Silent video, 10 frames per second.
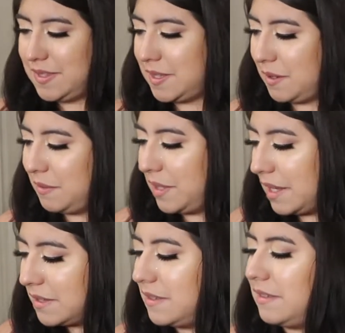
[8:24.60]
So
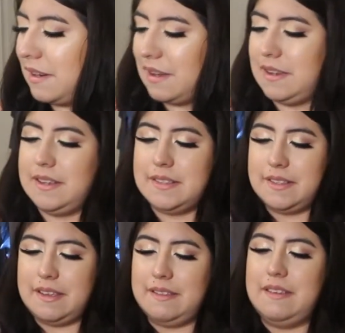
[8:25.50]
that's
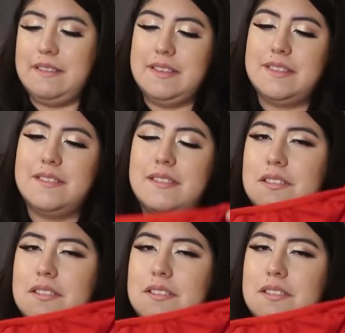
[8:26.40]
nice. And then this is the